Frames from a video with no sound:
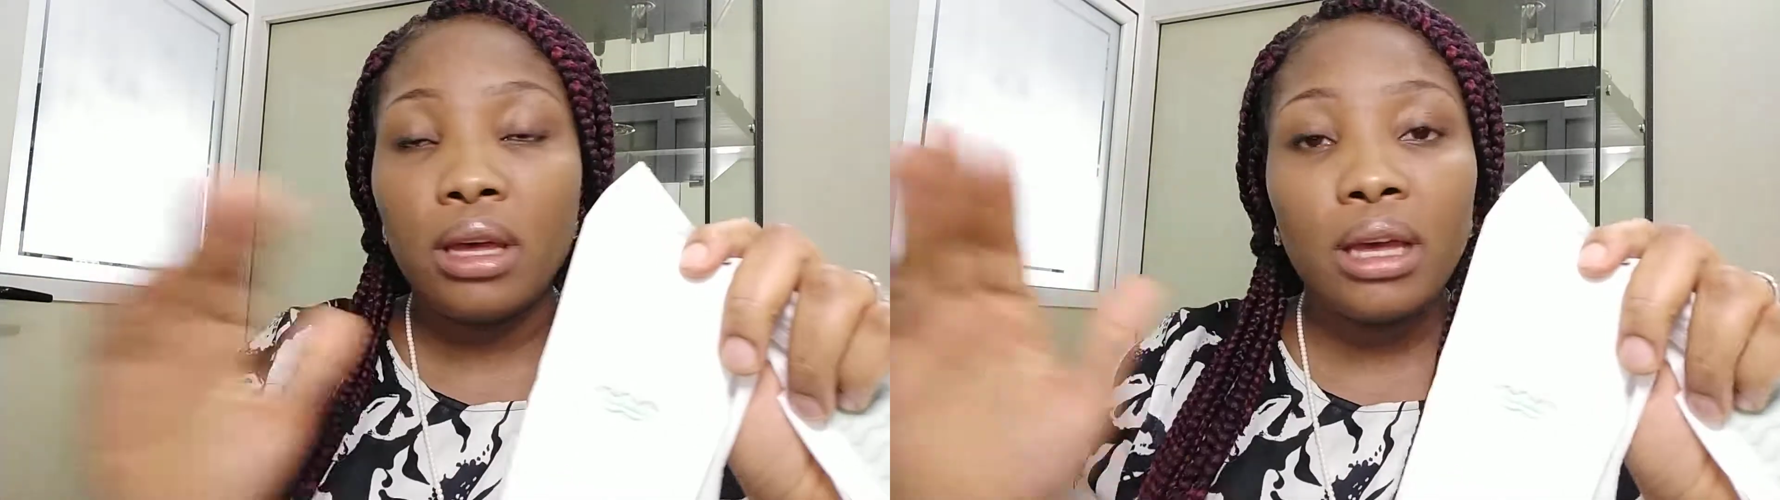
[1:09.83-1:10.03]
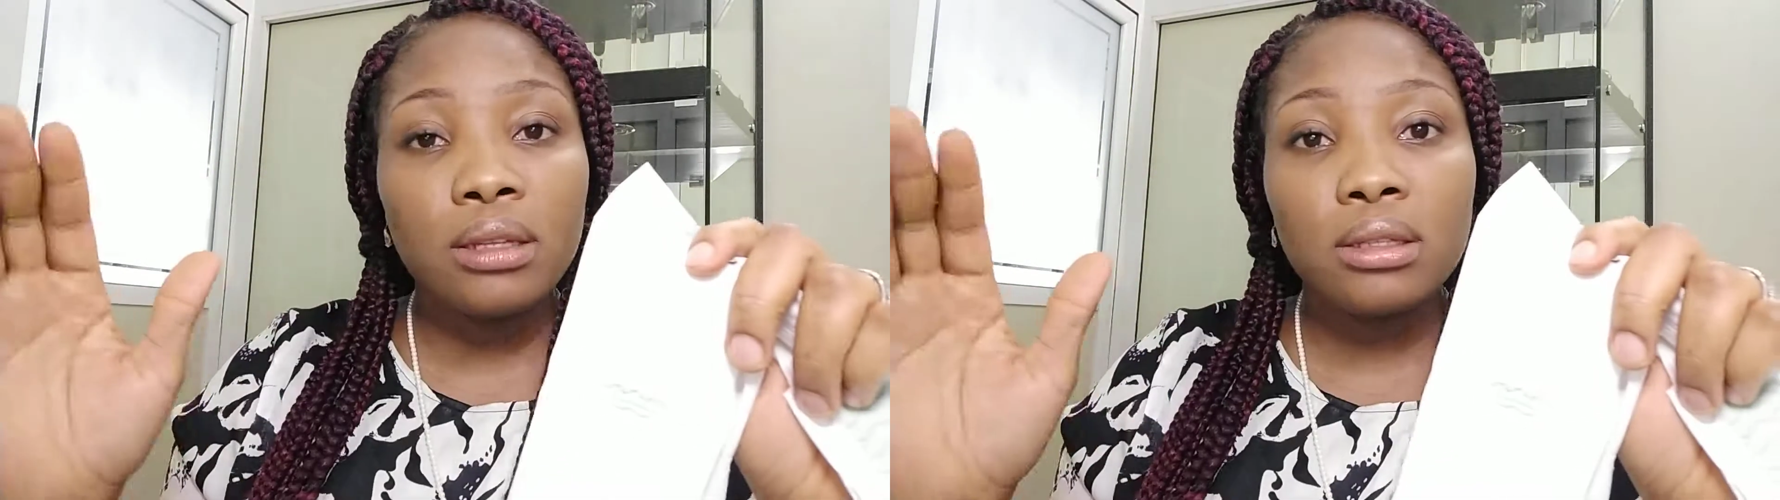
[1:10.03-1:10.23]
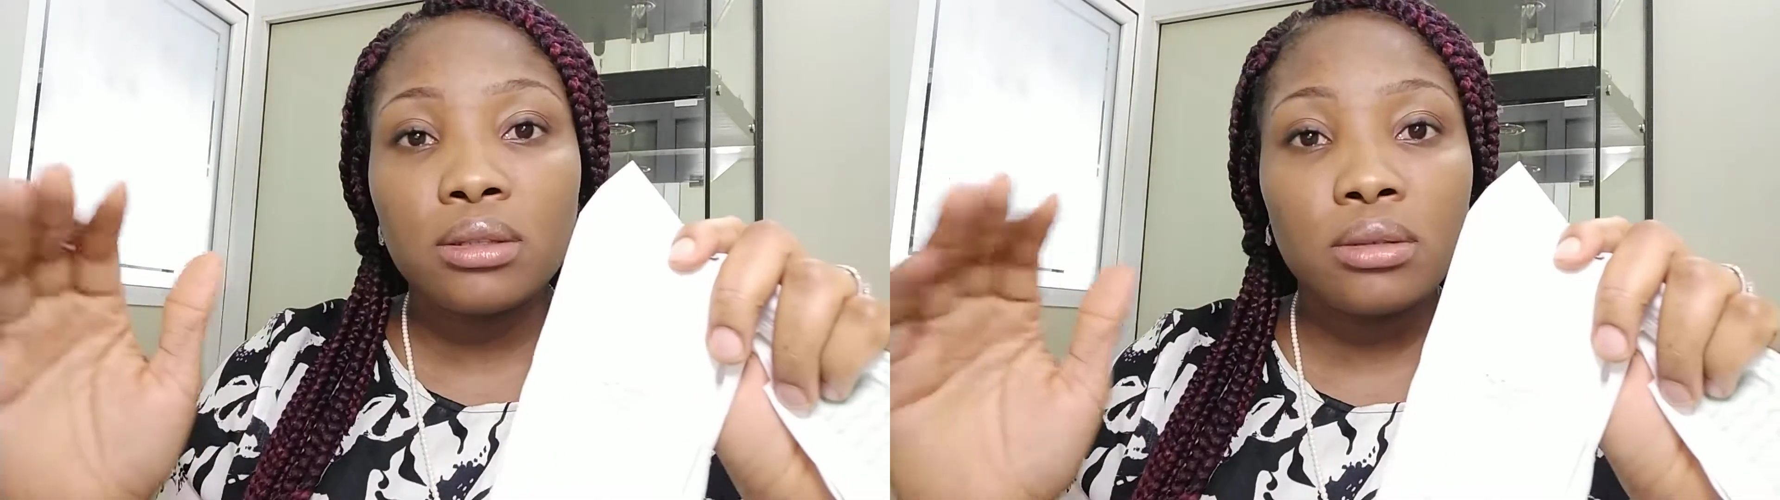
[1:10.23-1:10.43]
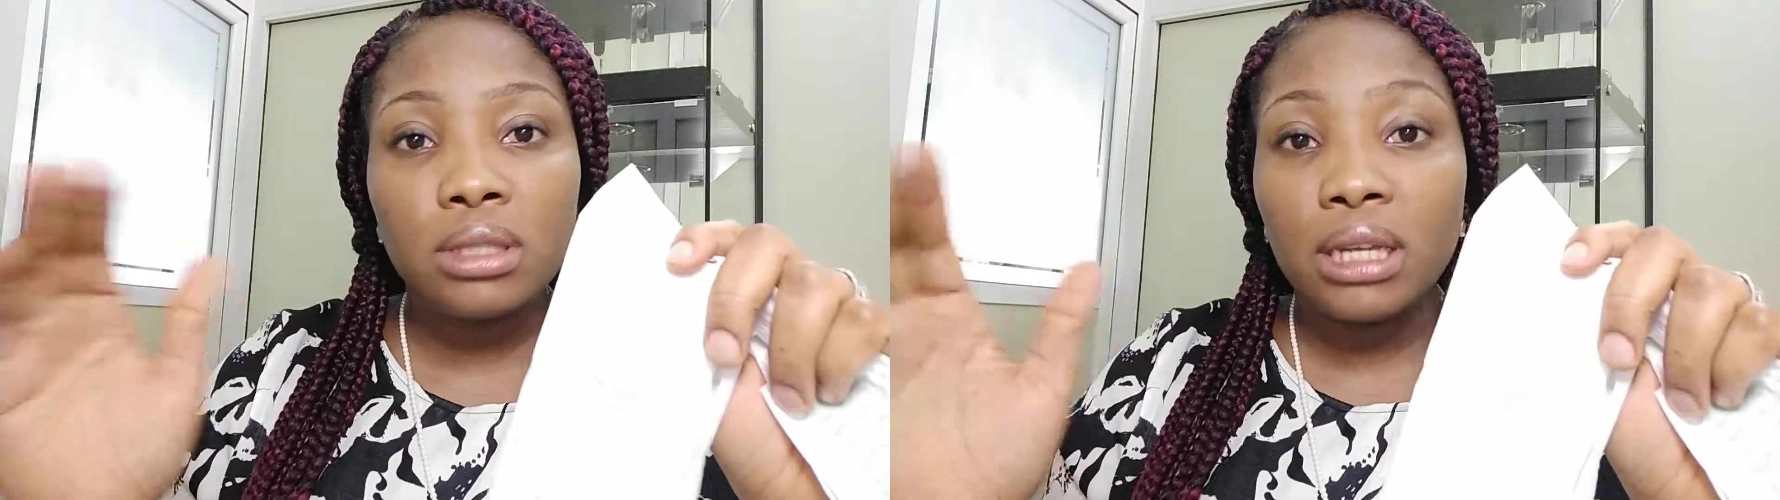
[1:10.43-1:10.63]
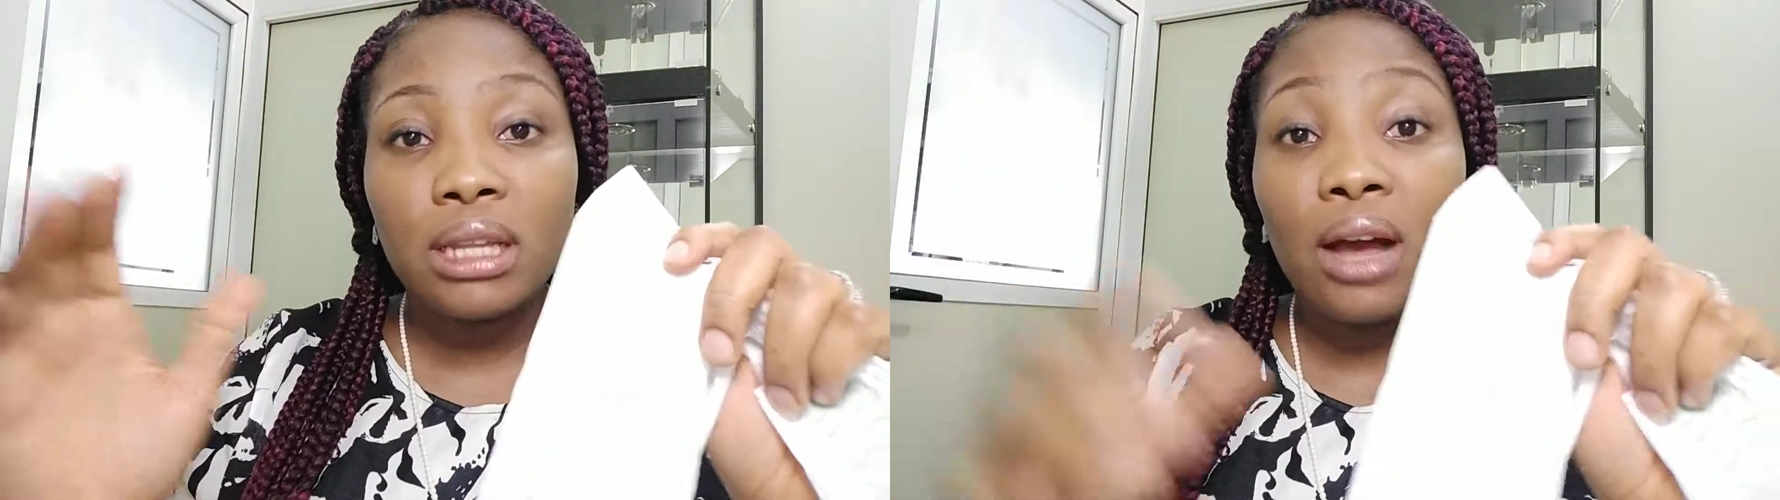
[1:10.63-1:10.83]
8
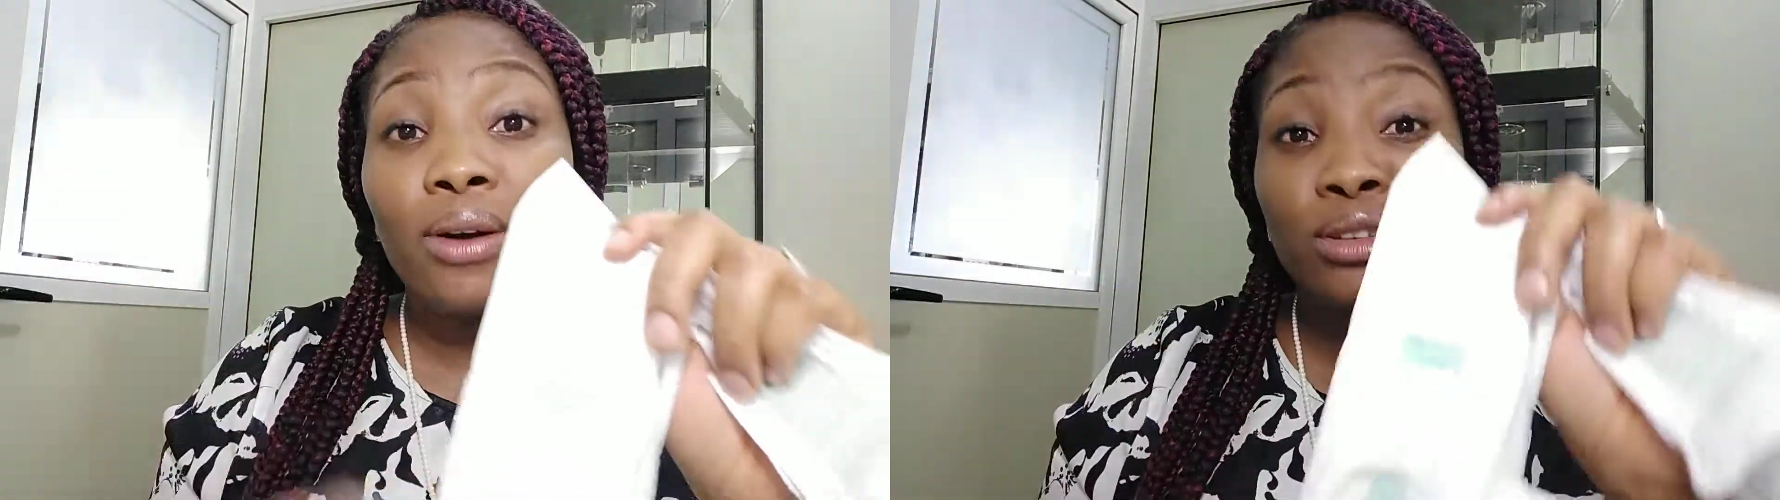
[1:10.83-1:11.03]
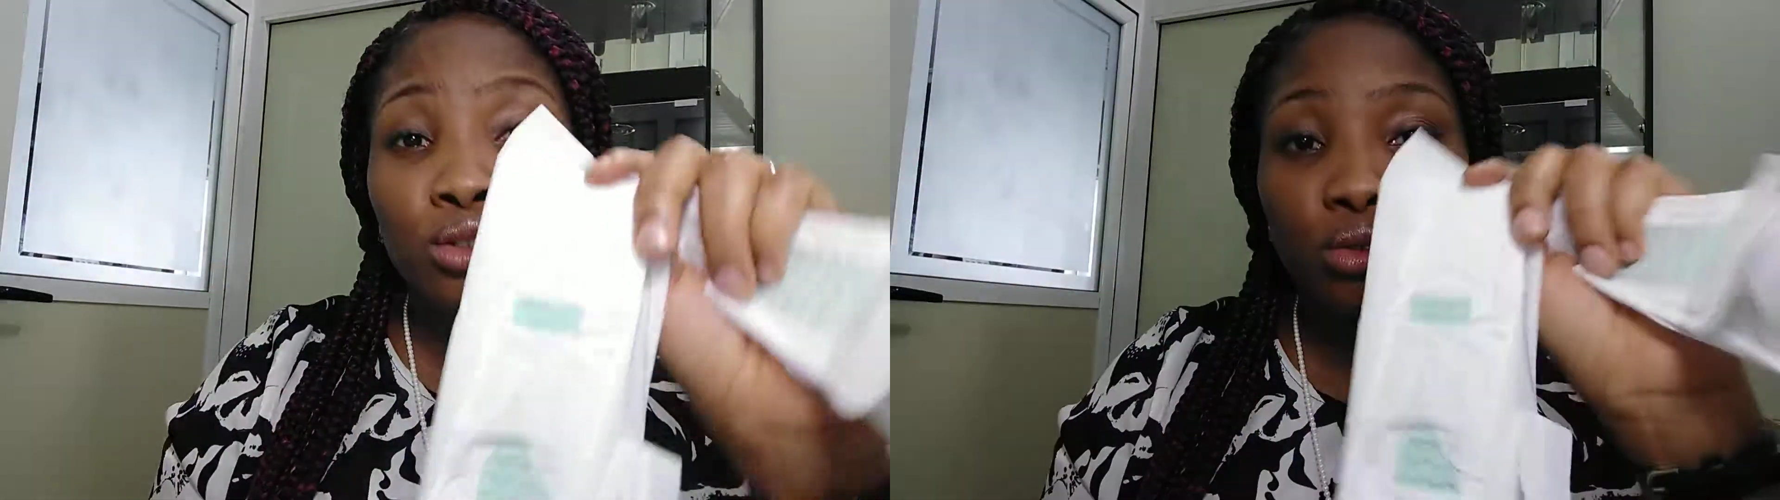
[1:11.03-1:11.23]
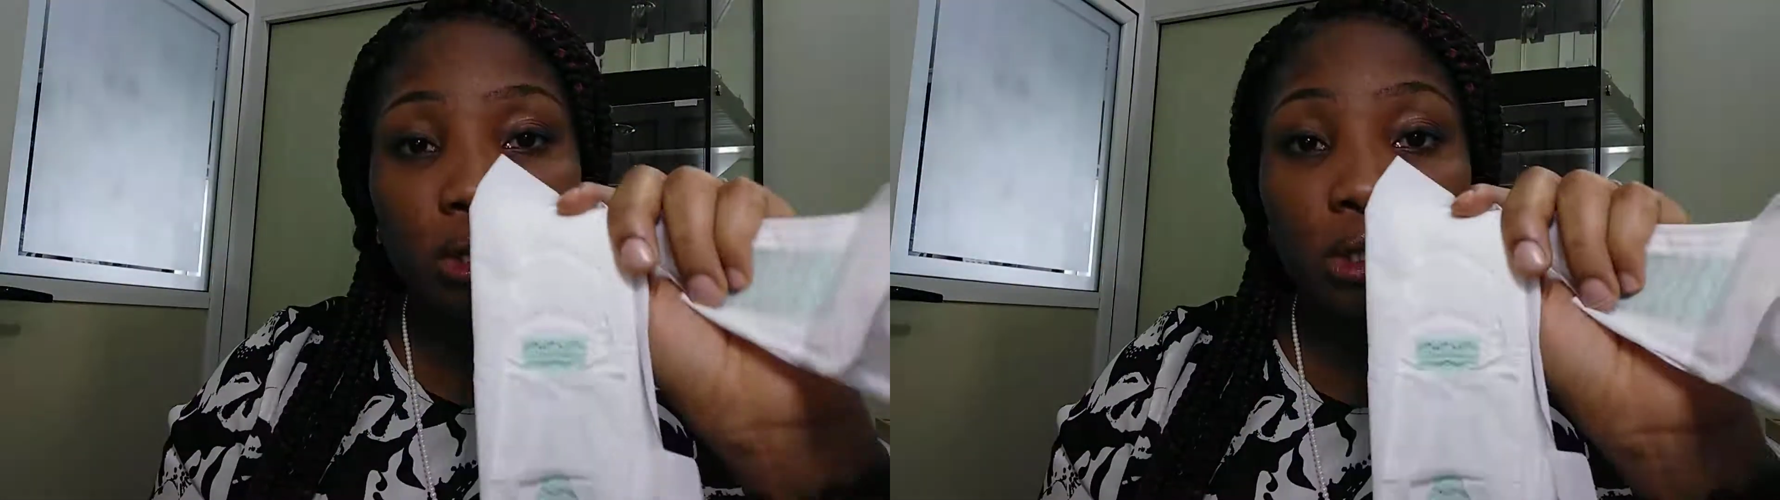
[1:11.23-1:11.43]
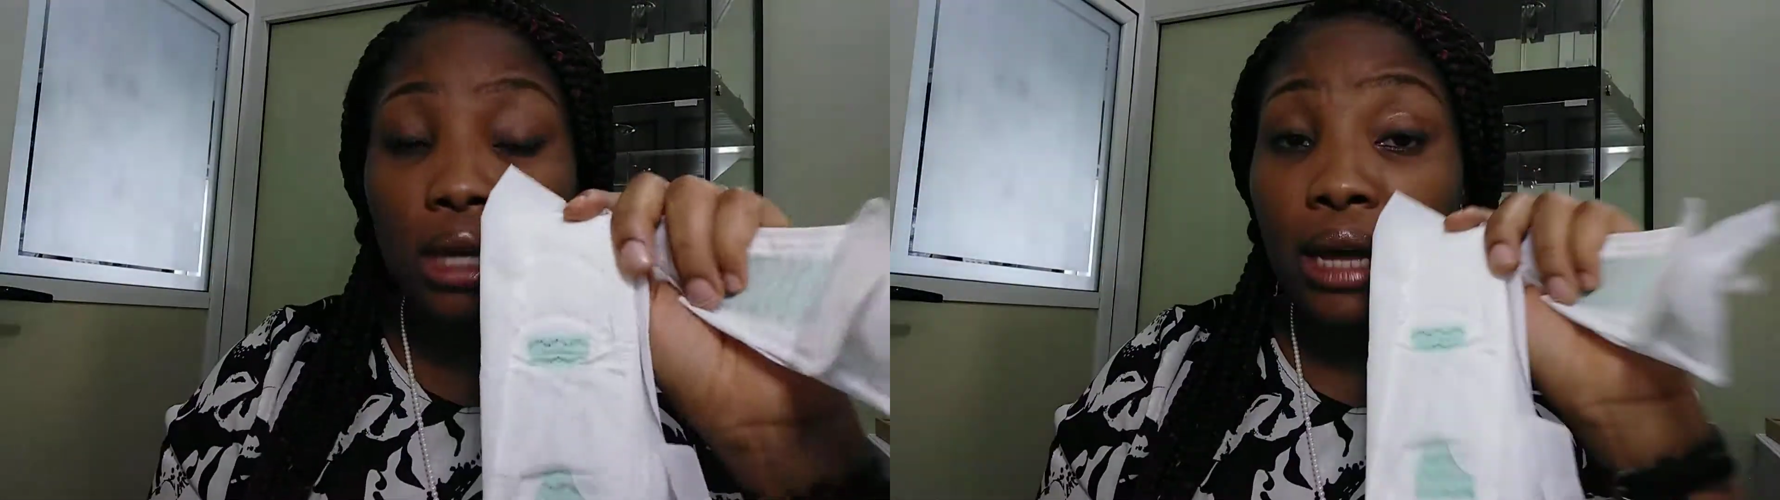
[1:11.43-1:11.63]
to 10 hours straight.